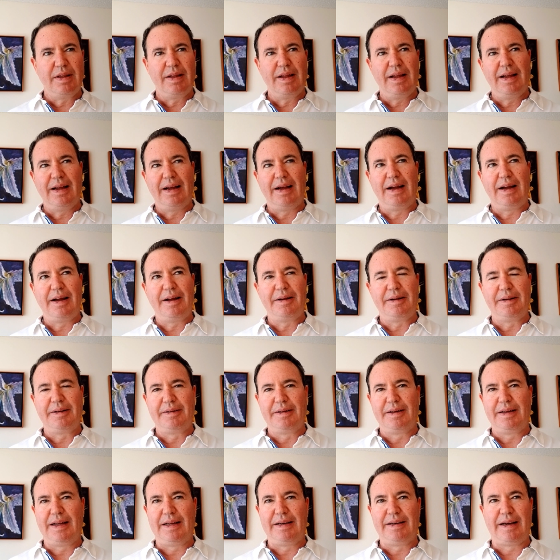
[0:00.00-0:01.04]

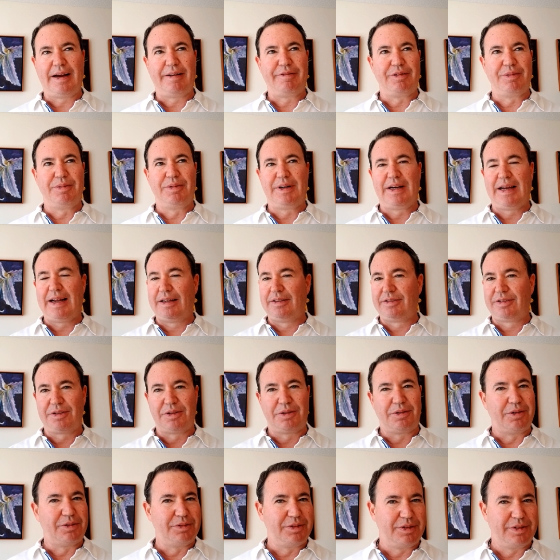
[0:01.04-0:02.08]
uh, and everyone has
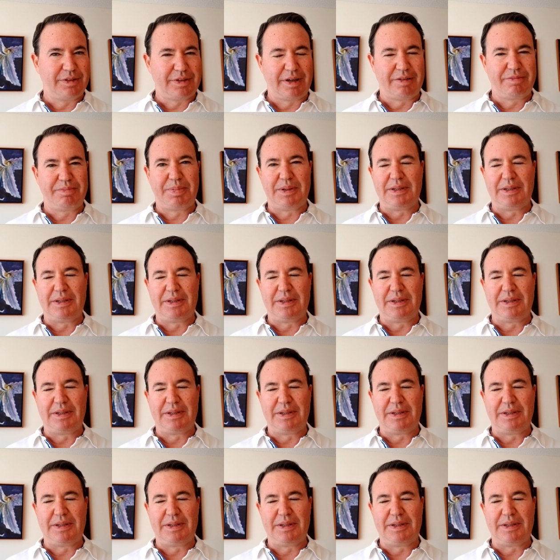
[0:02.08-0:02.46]
their own stuff.